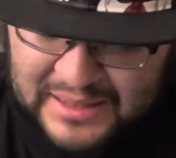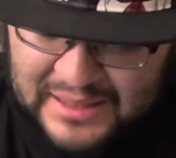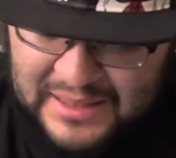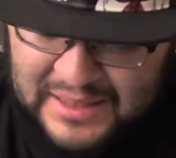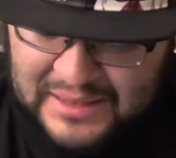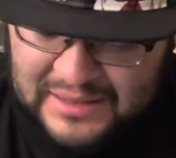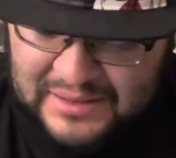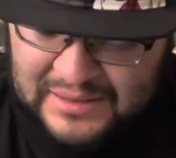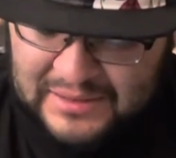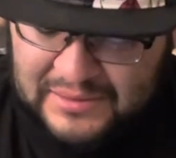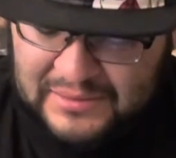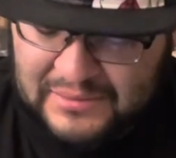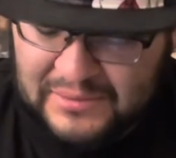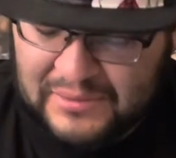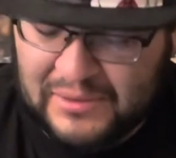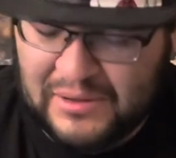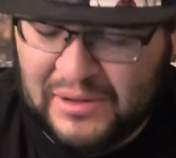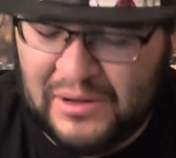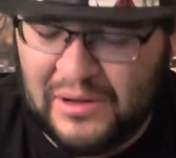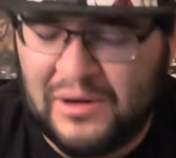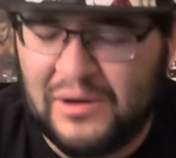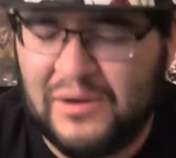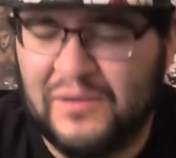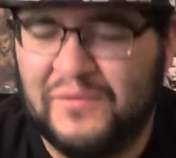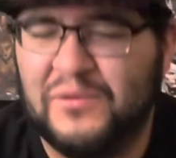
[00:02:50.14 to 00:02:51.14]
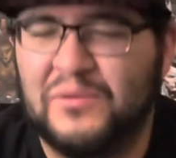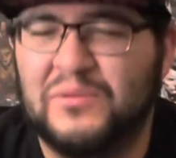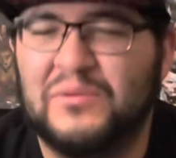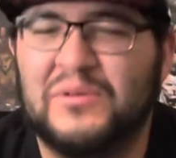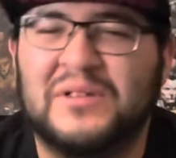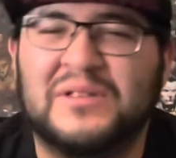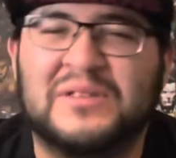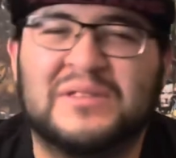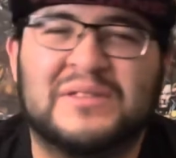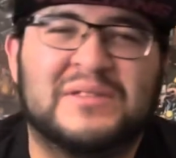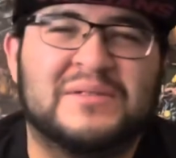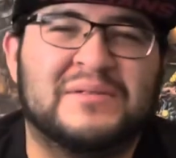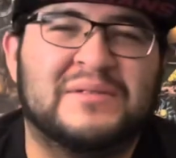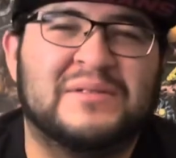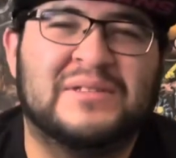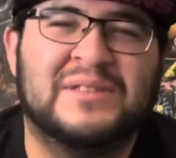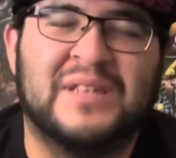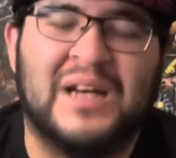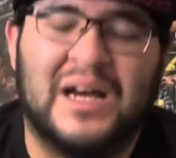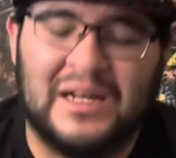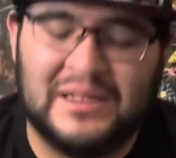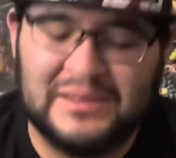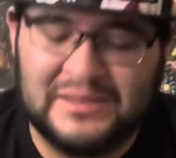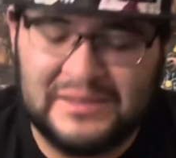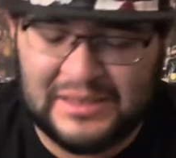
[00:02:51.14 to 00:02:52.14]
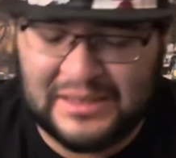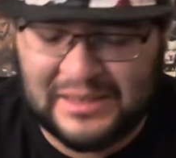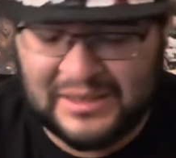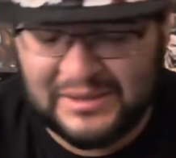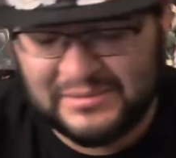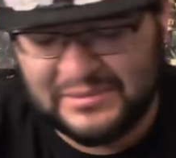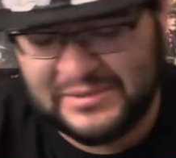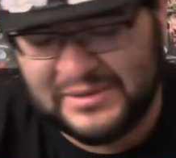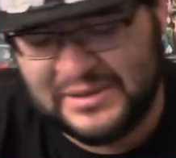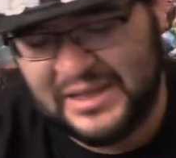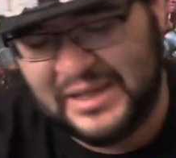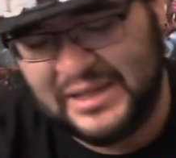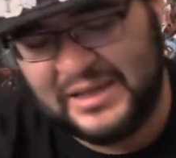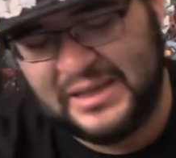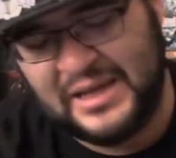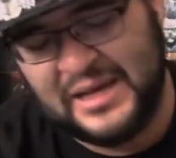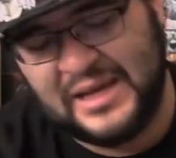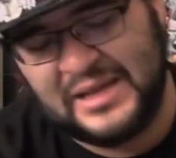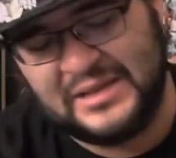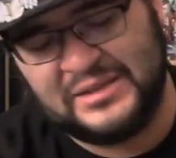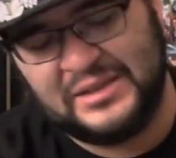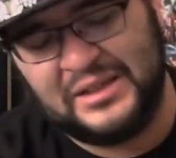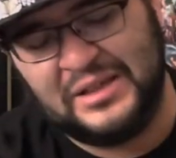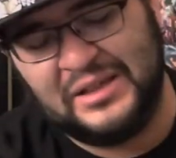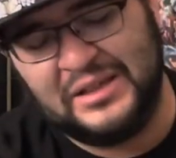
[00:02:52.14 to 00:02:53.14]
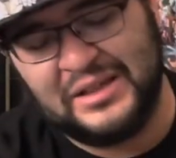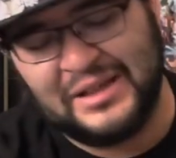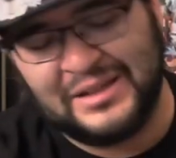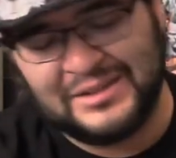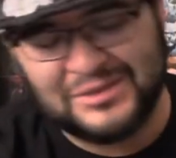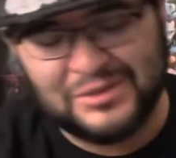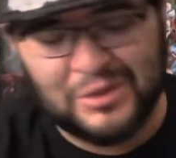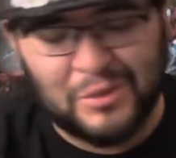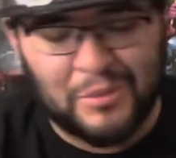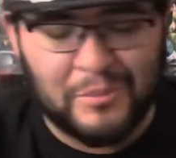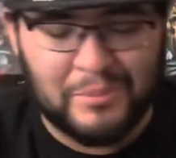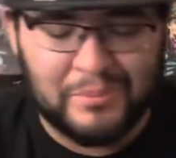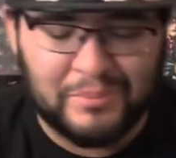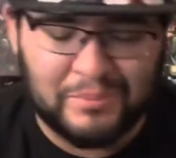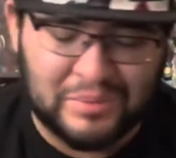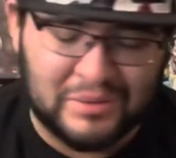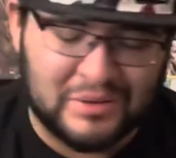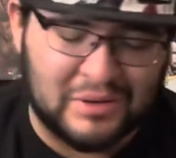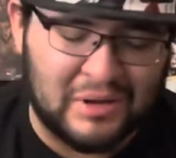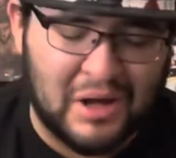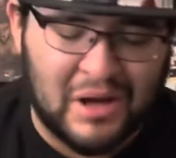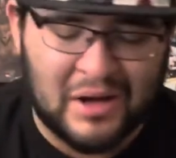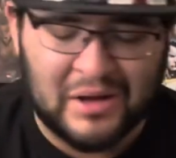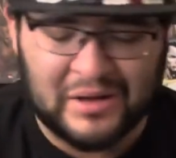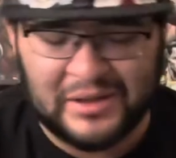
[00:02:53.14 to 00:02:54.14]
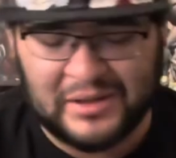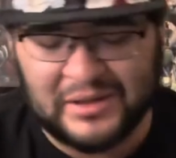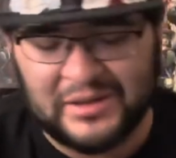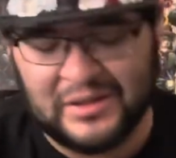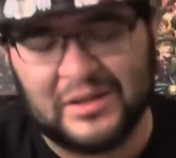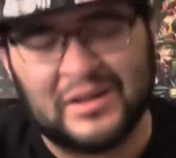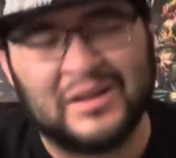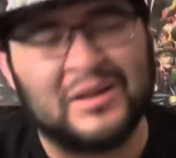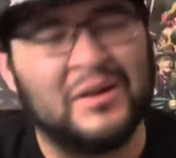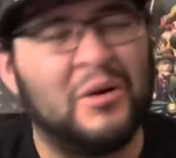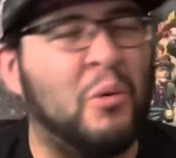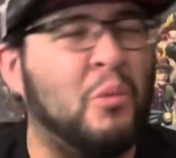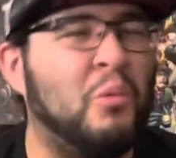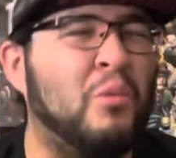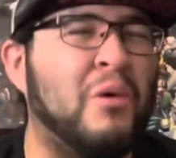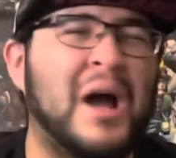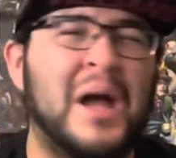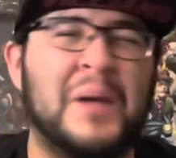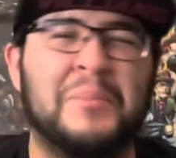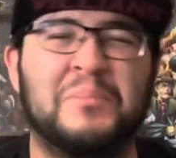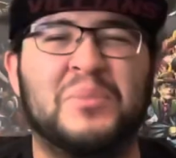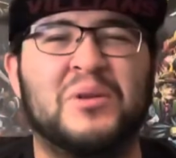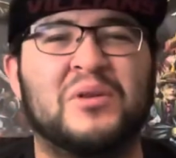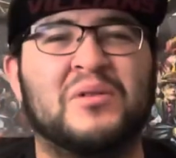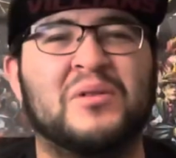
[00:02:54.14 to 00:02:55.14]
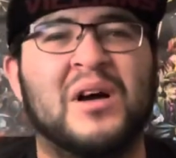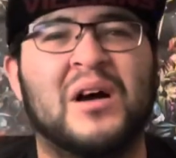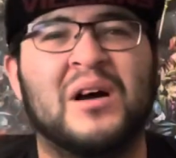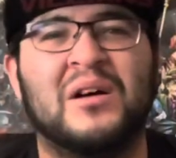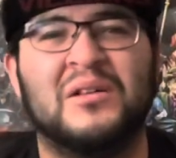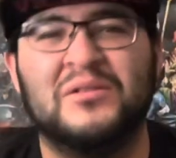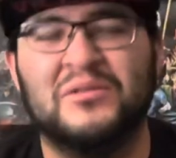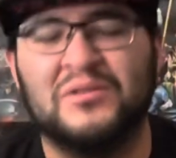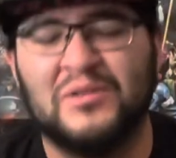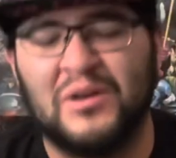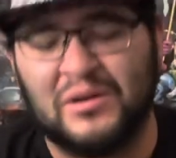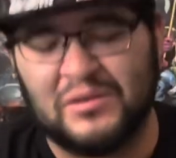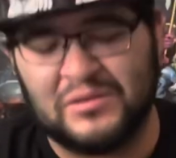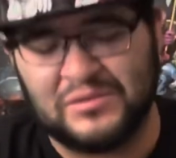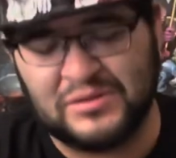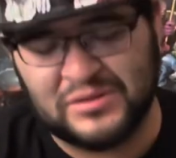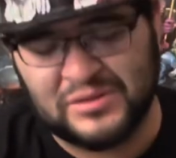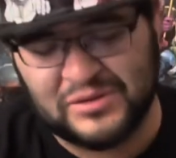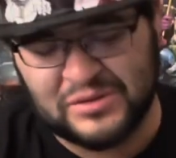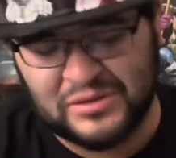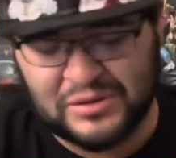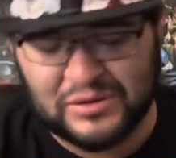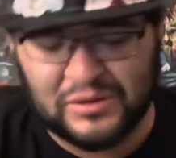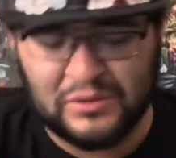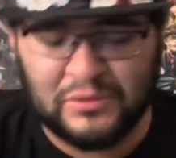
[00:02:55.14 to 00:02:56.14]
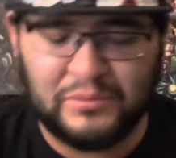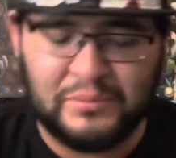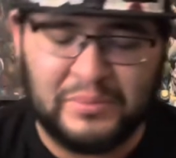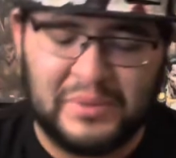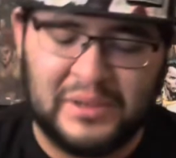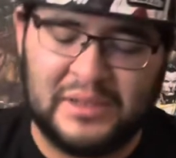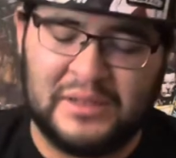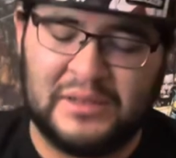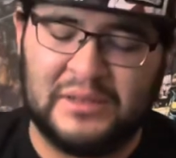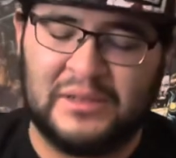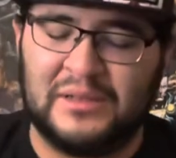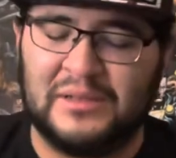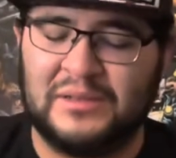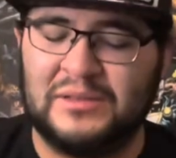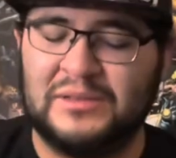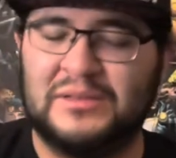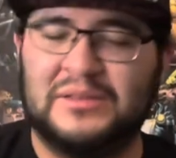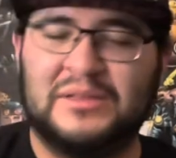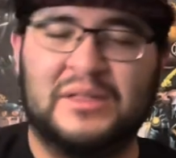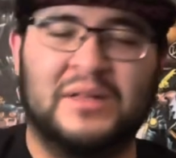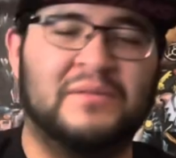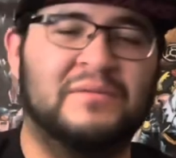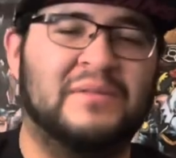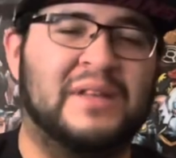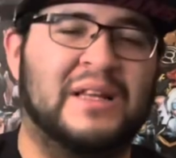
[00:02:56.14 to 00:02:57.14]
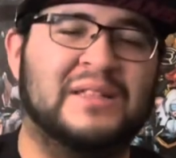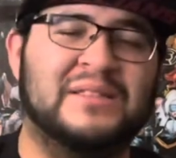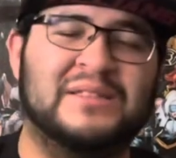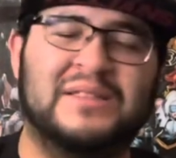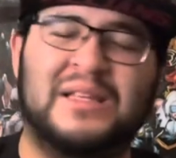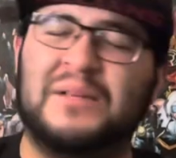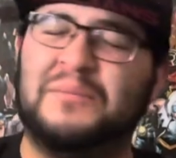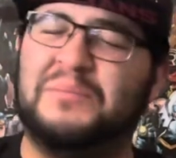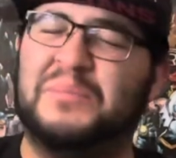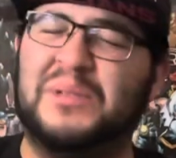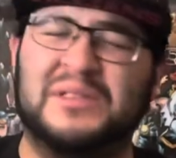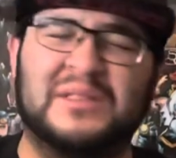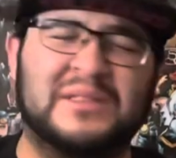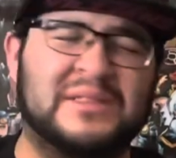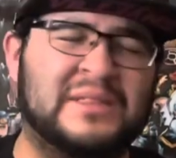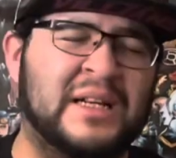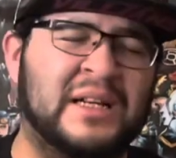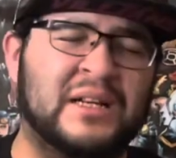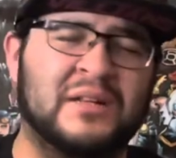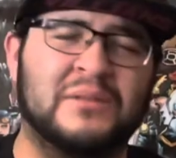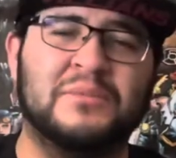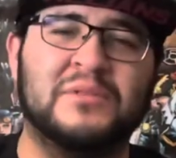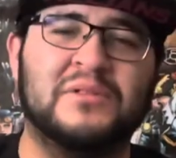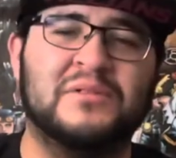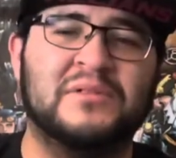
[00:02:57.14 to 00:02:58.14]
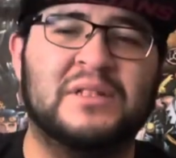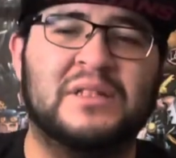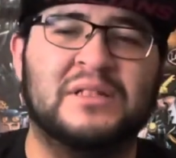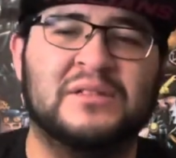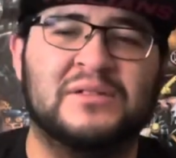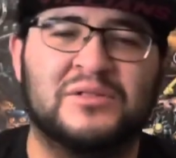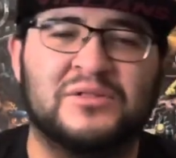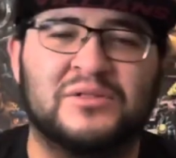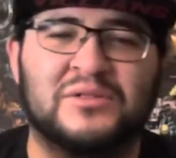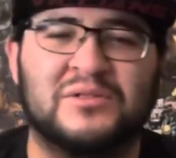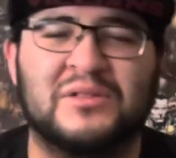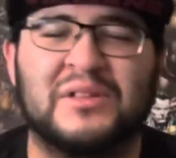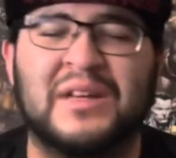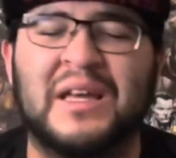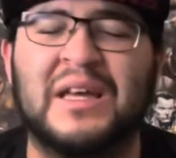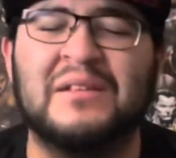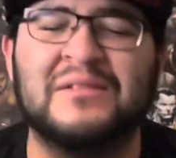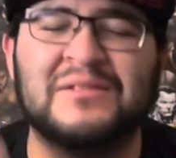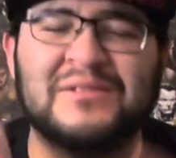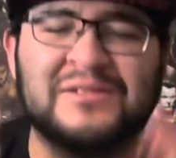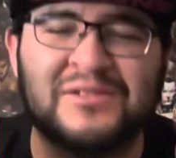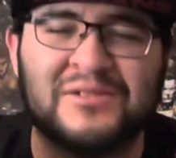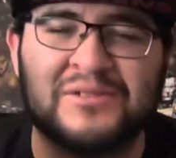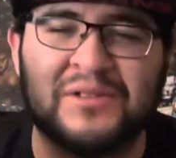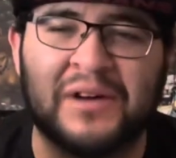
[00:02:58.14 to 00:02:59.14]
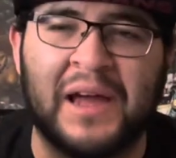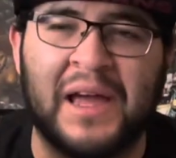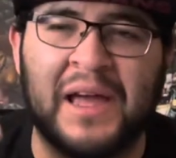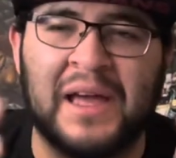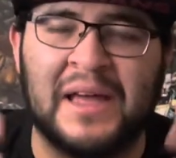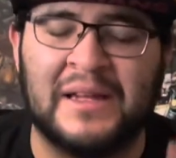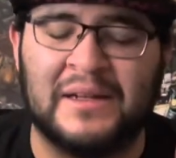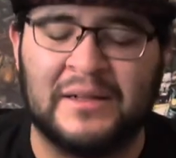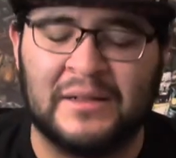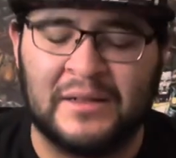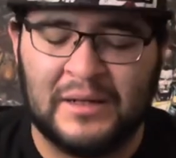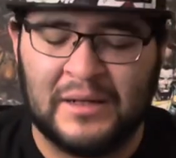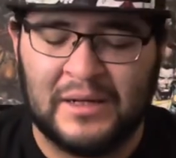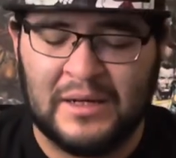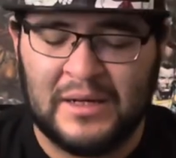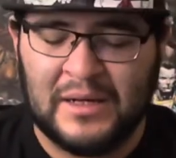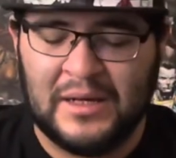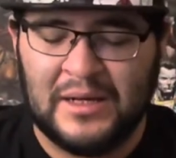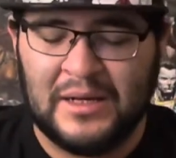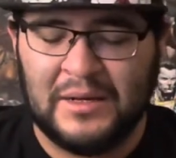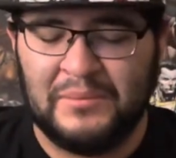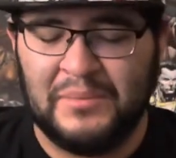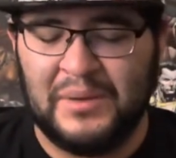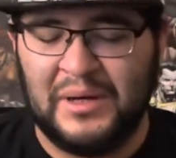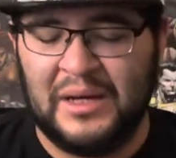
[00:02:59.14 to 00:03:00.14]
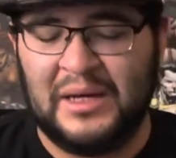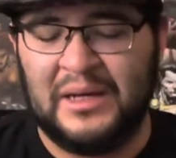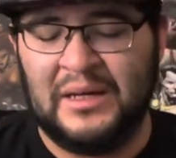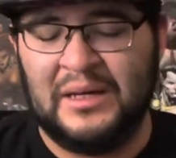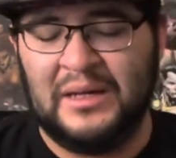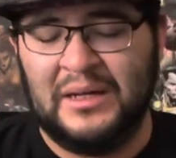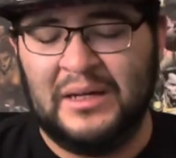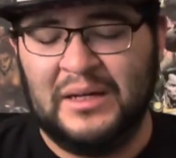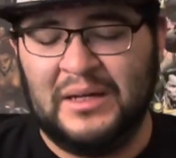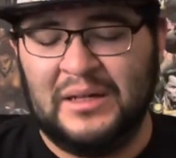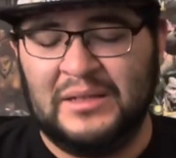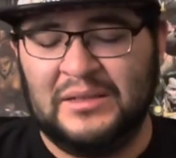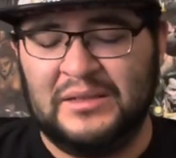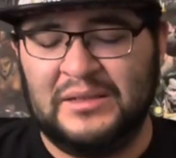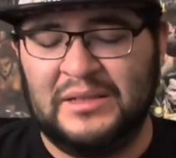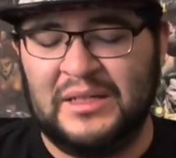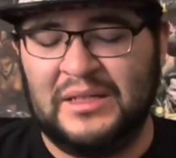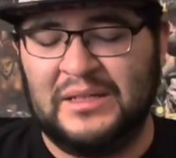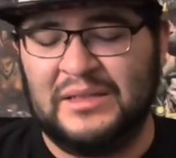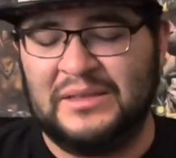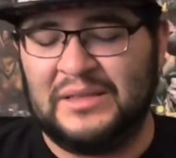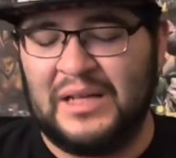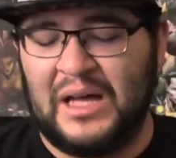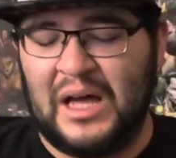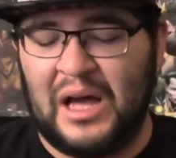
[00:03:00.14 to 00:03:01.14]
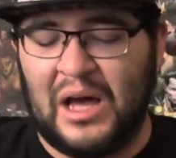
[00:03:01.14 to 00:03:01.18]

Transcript: and all for once taunting them and say, Yes, you guys don't belong here. I'm going to wipe you out. You're all stupid and all that stuff. Like saying a bunch of terrible things to June, get into her head. But she says,